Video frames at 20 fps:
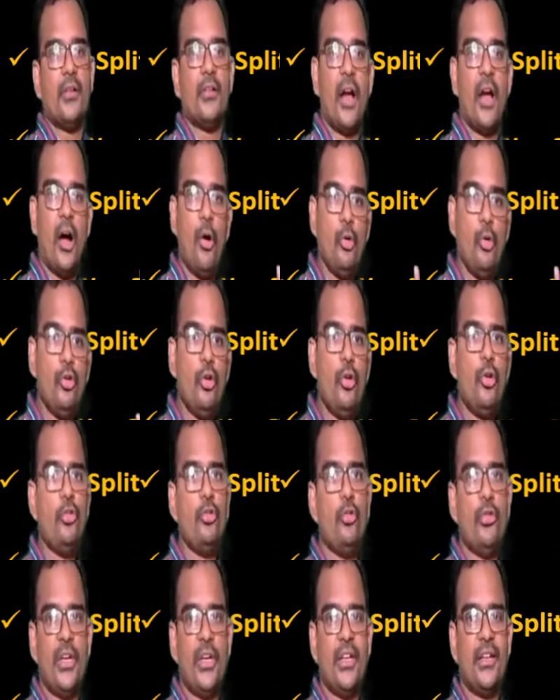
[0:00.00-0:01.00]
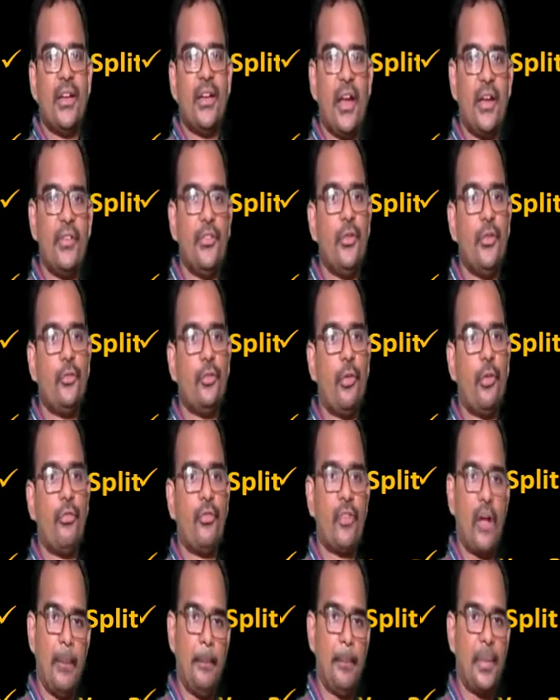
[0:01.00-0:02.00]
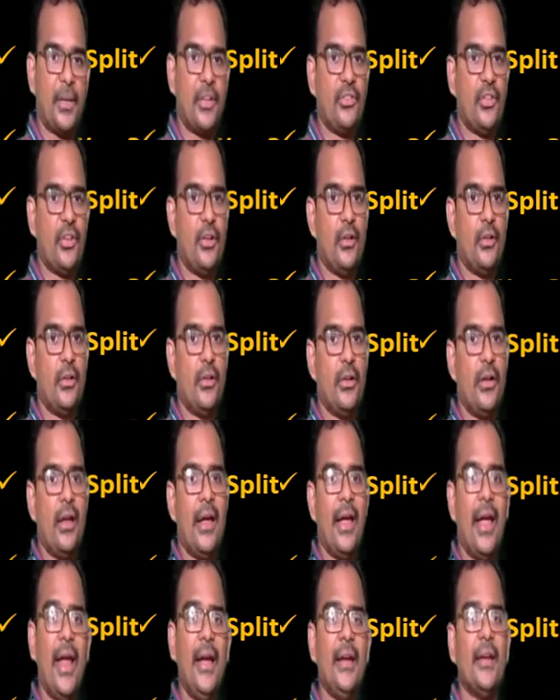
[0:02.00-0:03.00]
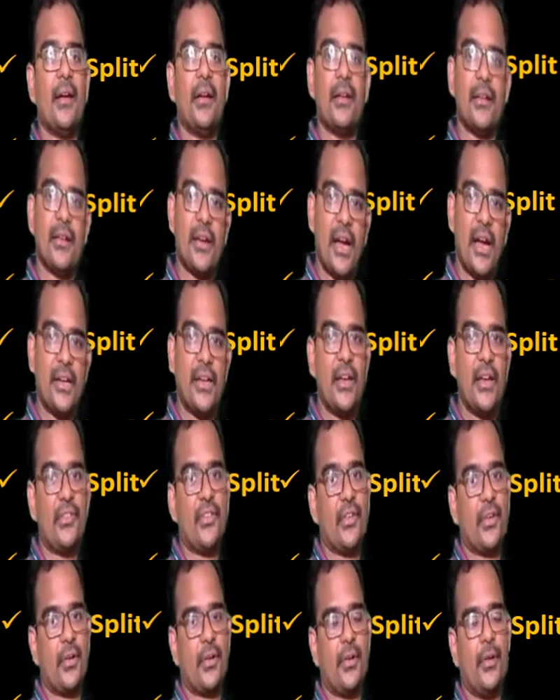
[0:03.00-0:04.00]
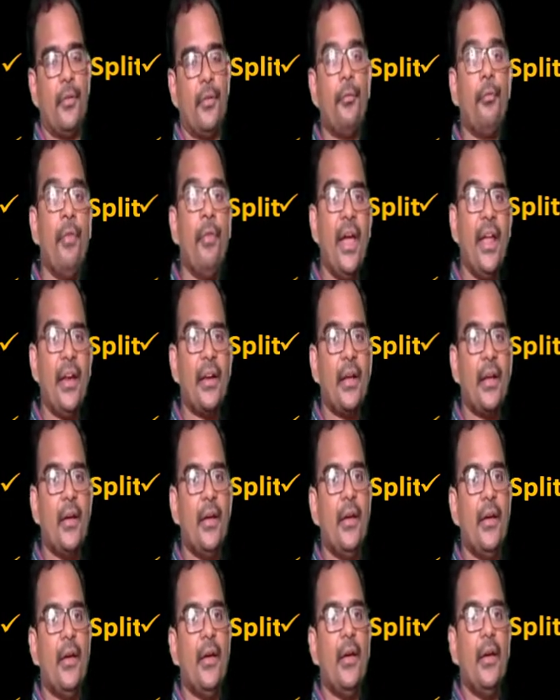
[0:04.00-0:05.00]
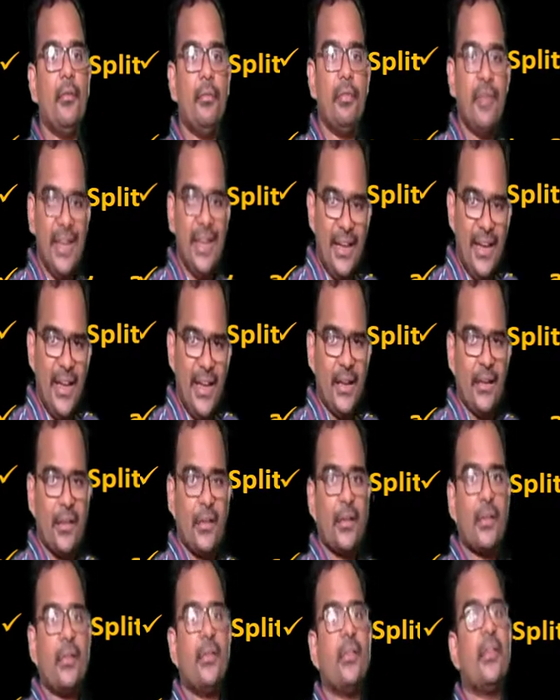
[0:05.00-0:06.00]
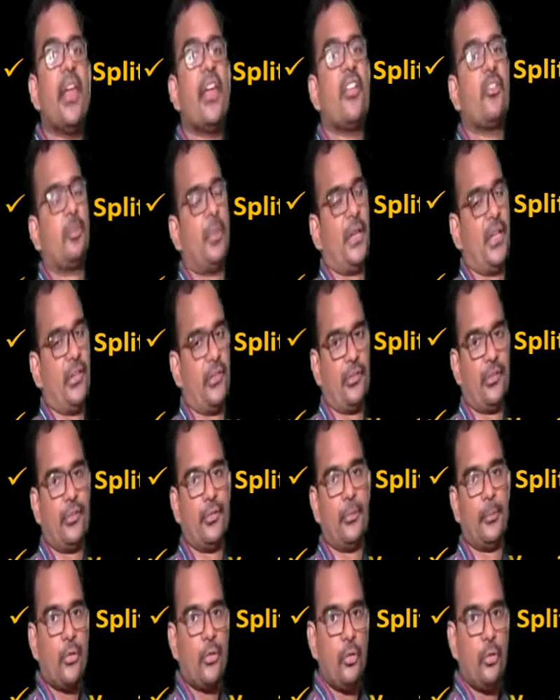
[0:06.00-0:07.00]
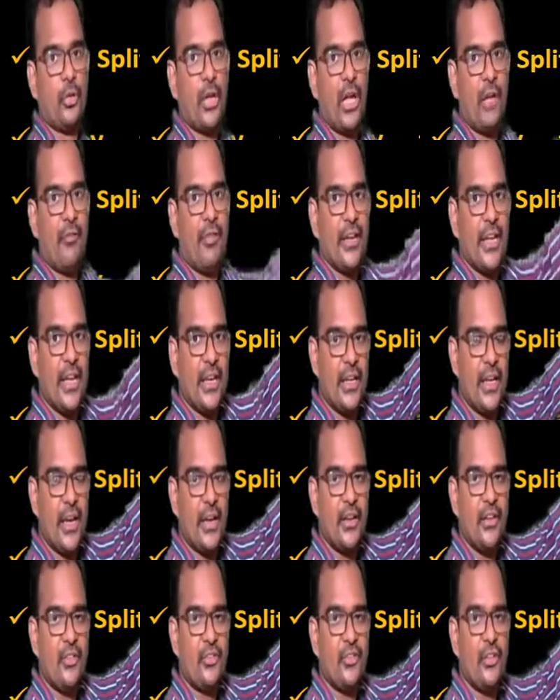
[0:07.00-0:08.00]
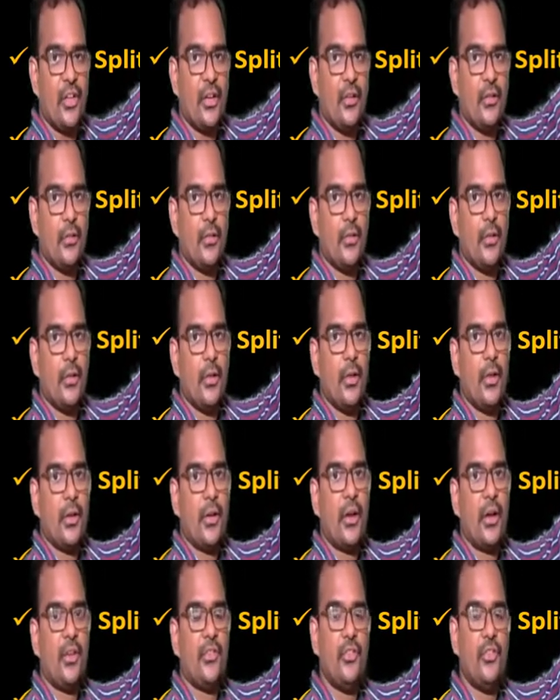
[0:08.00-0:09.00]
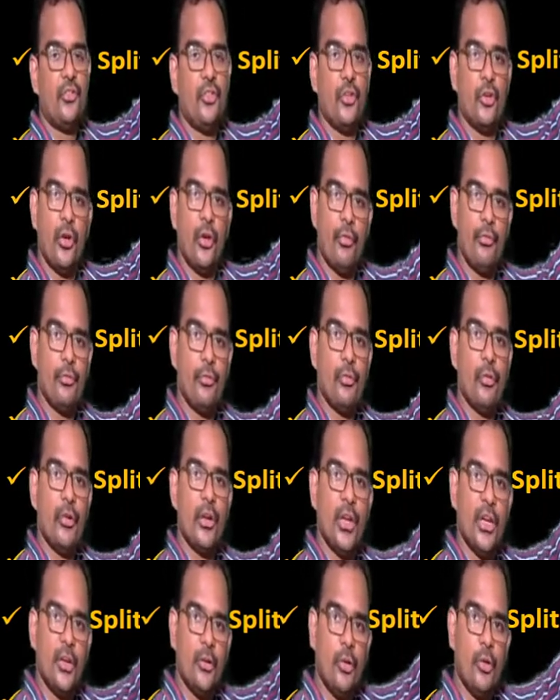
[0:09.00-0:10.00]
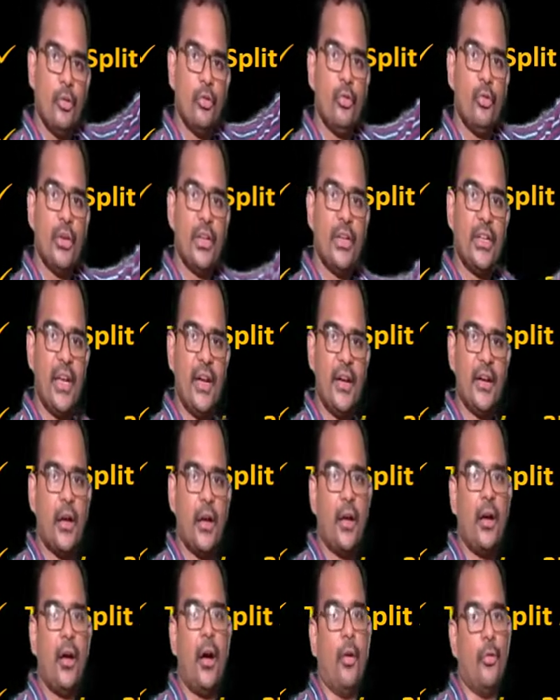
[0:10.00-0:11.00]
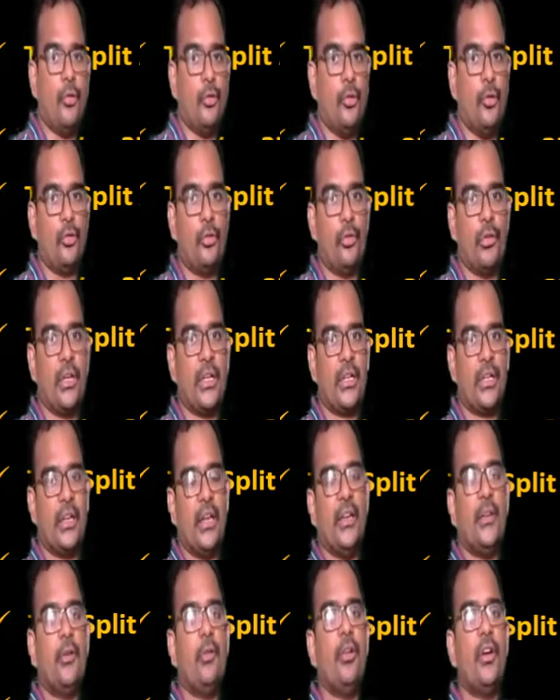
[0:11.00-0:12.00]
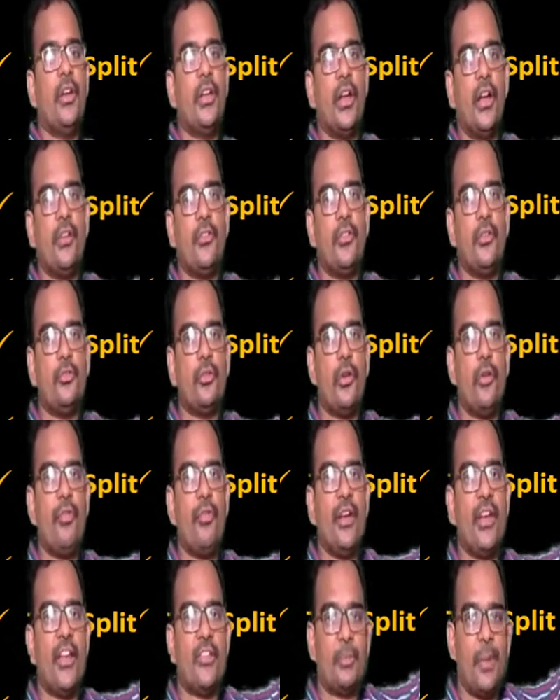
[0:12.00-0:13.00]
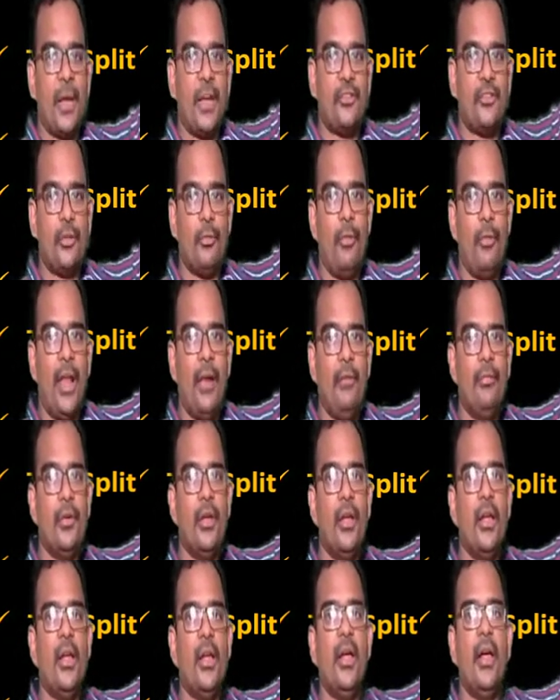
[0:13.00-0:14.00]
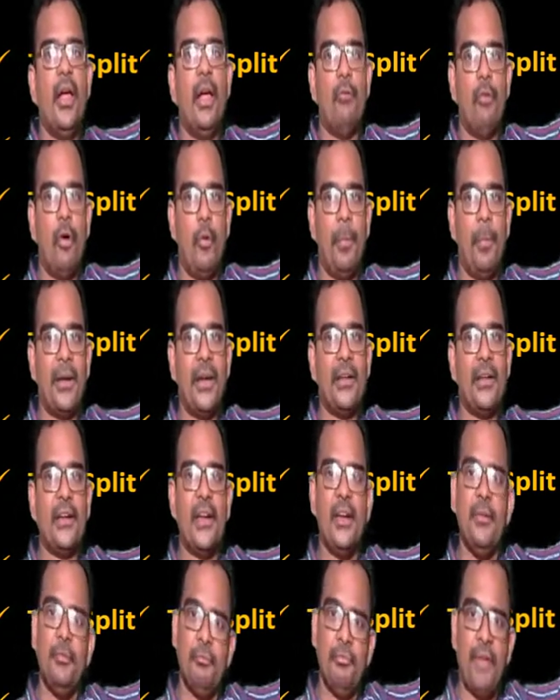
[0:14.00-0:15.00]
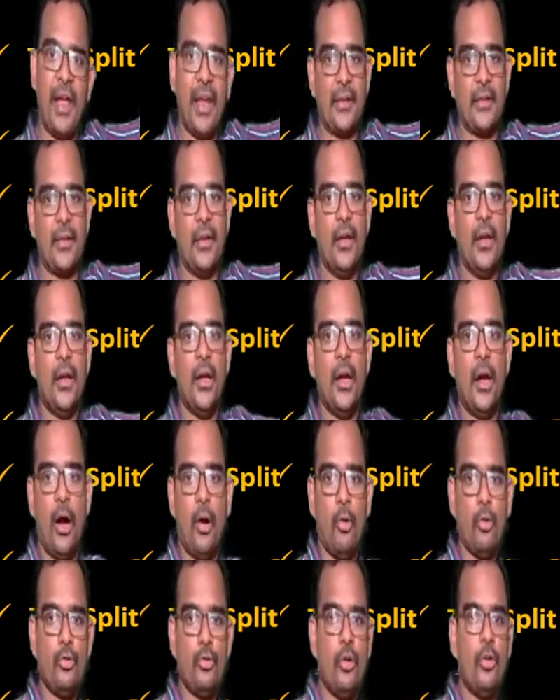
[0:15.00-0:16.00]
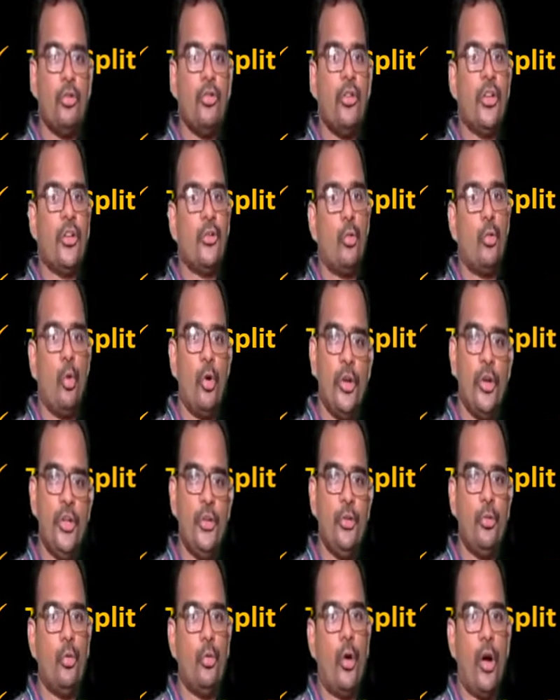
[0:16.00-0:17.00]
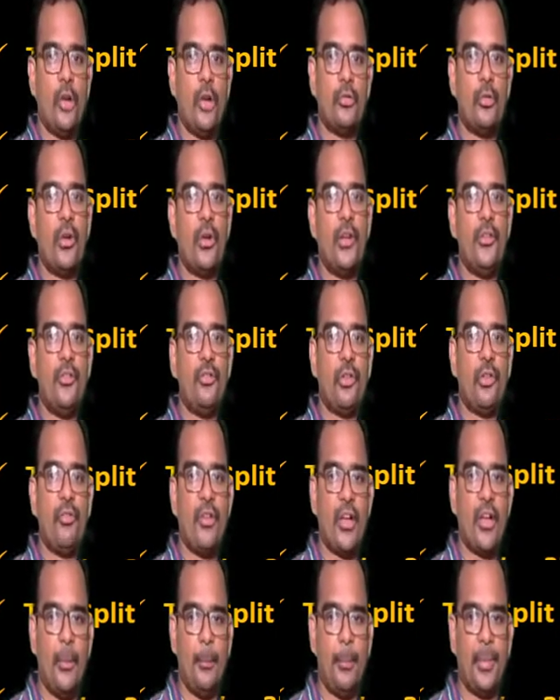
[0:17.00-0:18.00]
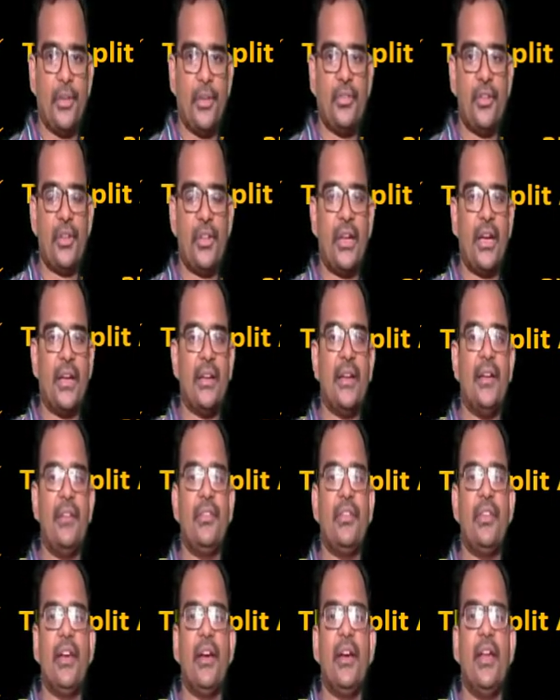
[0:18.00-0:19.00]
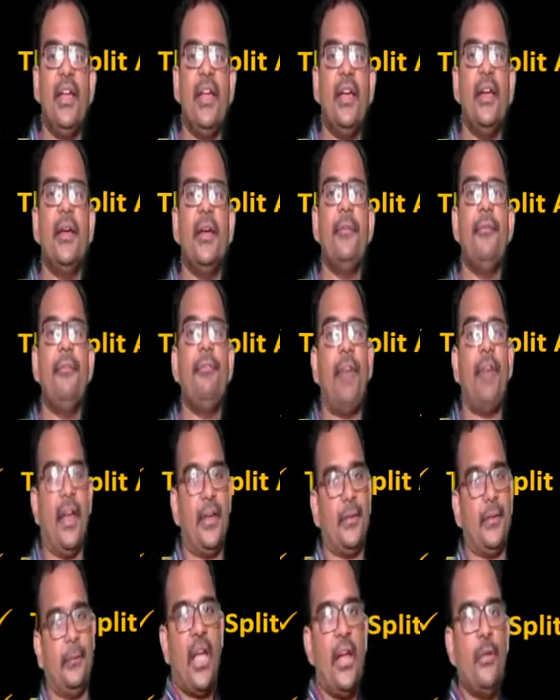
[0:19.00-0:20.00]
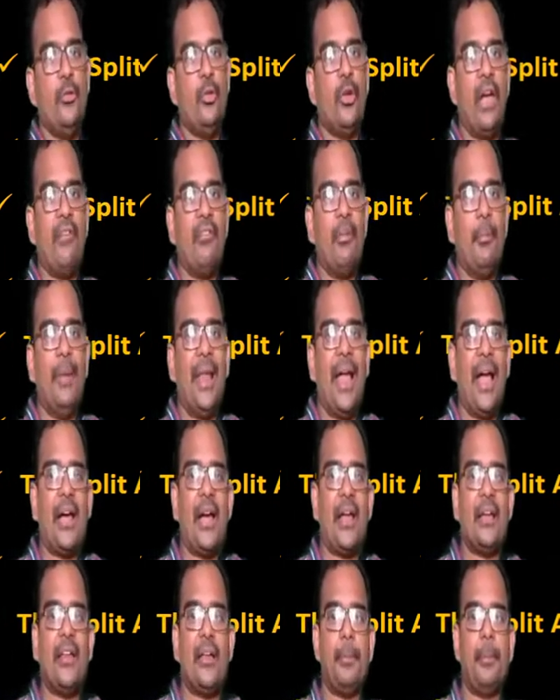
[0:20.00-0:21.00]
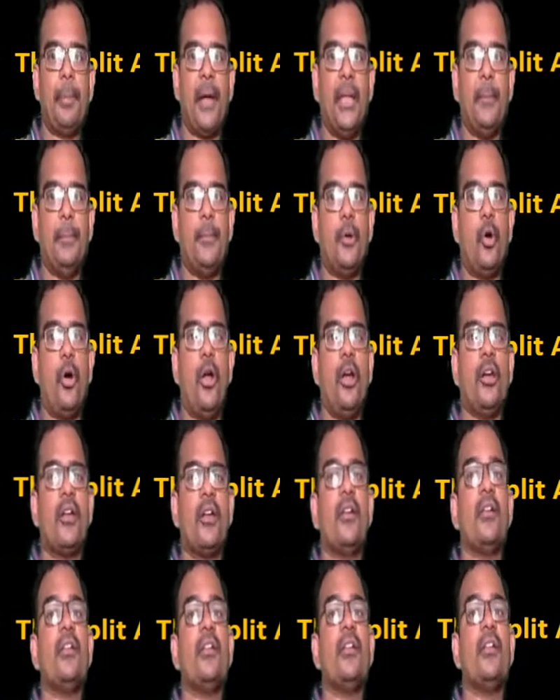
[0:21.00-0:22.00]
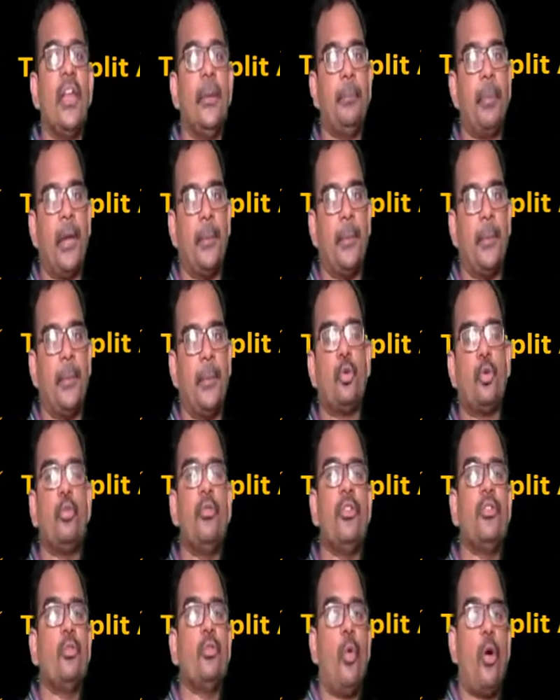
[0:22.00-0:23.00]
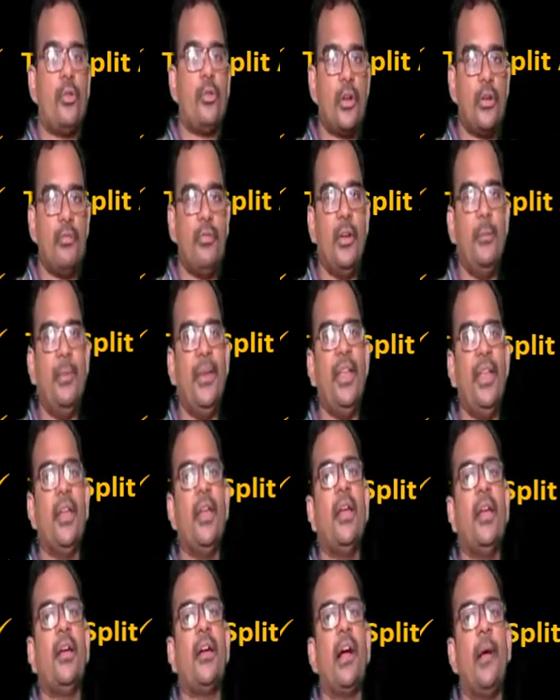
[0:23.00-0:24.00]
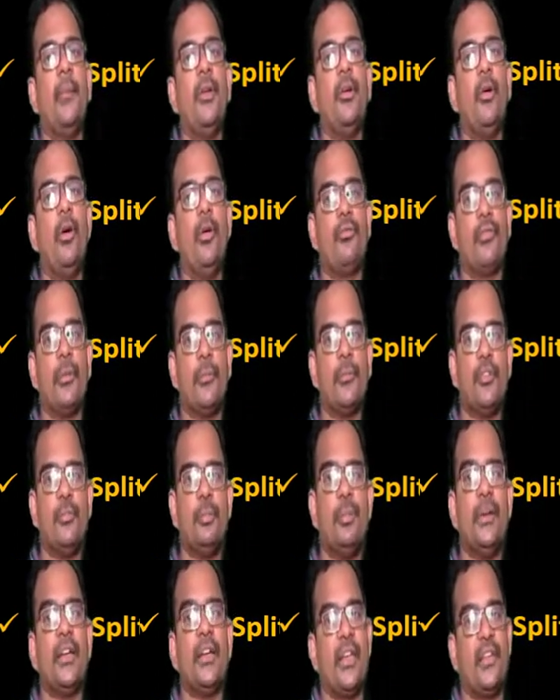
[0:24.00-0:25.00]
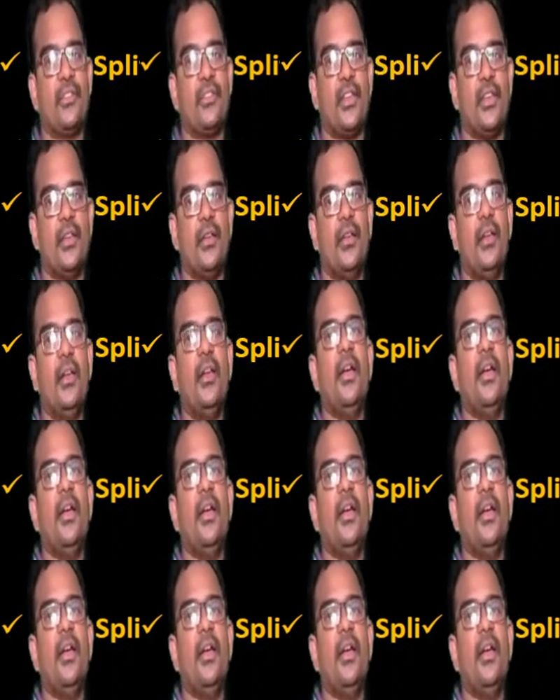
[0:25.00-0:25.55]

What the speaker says: The outdoor unit consists of compressor and condenser where wriggling takes place. So you have an air conditioner consisting of indoor unit and outdoor unit. Indoor unit consists of an expansion valve, evaporator and fan. Outdoor unit ODU also consists of a compressor, condenser and a fan. And you have a black color pipe called drain pipe through which water will be coming out from the split AC.